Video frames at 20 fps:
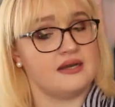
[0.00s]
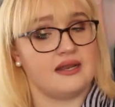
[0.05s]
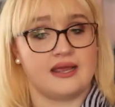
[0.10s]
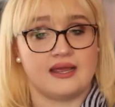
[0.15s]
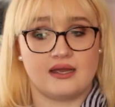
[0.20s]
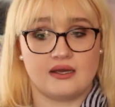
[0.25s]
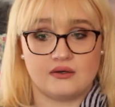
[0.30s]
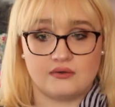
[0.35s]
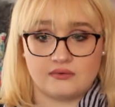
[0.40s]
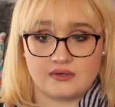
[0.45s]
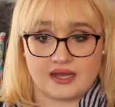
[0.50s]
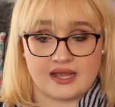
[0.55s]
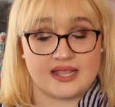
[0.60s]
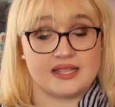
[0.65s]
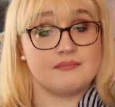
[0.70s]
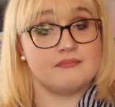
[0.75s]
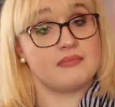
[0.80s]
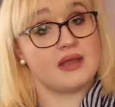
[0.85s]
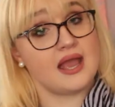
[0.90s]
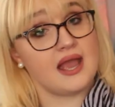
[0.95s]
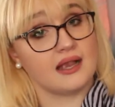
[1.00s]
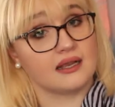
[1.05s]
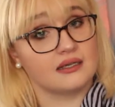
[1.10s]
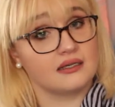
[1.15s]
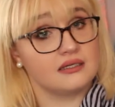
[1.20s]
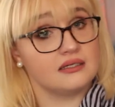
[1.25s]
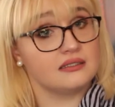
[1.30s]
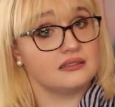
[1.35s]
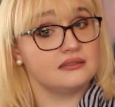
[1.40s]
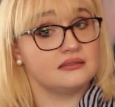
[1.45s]
now I am
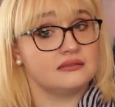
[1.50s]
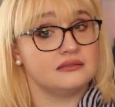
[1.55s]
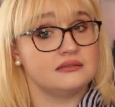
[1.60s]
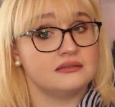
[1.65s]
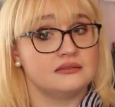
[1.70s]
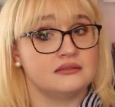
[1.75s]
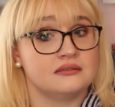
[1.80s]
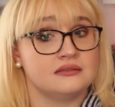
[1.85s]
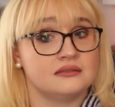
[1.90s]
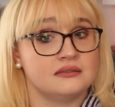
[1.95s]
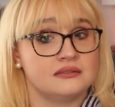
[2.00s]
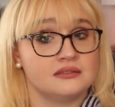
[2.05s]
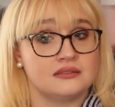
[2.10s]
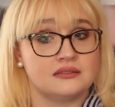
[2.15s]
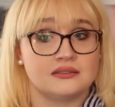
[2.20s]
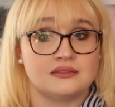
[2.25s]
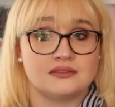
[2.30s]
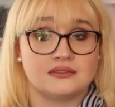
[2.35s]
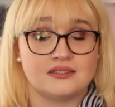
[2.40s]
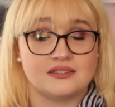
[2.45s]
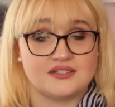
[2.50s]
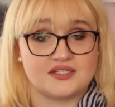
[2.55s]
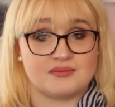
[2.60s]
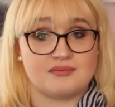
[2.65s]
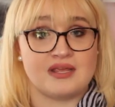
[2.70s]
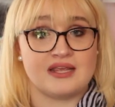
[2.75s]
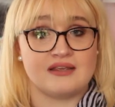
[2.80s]
back to